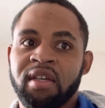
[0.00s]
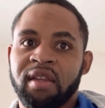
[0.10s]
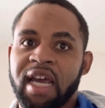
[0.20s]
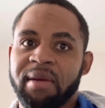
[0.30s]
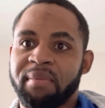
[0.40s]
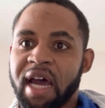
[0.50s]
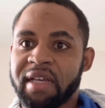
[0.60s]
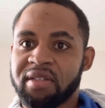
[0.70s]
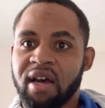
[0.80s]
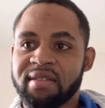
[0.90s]
Like my
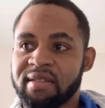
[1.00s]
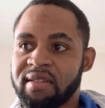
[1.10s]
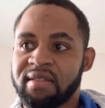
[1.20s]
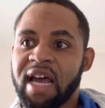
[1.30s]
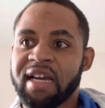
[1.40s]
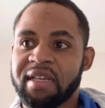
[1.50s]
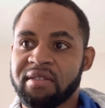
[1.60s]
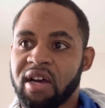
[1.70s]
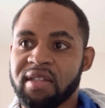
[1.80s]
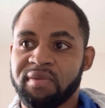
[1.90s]
exhaust is the stock
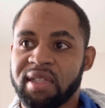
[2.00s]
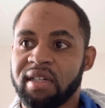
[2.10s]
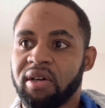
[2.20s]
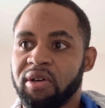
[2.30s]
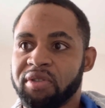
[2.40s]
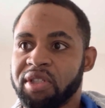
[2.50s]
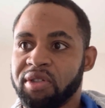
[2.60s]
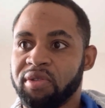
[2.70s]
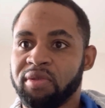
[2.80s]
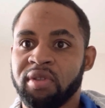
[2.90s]
exhaust with the
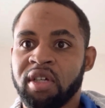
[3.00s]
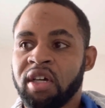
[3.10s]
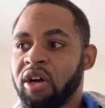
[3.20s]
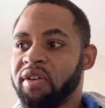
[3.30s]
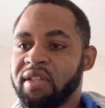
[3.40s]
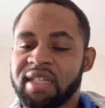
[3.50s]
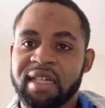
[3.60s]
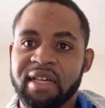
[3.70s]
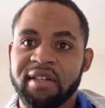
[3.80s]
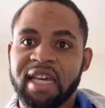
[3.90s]
O2 or the
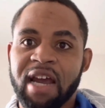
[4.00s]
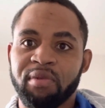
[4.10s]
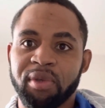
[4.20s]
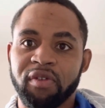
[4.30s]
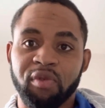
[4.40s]
secondary cat remove,